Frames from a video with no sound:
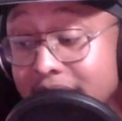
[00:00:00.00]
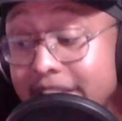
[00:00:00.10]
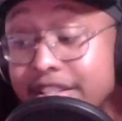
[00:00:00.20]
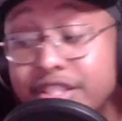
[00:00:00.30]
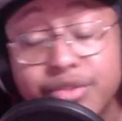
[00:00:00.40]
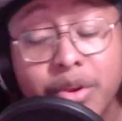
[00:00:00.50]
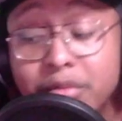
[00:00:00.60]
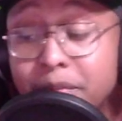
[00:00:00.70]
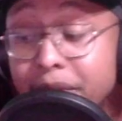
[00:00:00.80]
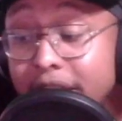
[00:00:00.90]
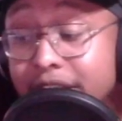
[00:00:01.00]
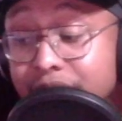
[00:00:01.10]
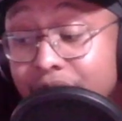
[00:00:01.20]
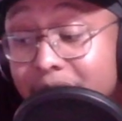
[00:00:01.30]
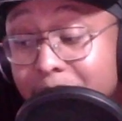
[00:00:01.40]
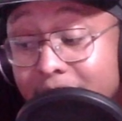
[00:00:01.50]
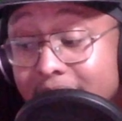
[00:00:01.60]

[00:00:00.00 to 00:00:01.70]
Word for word: That's extremely pedestrian, but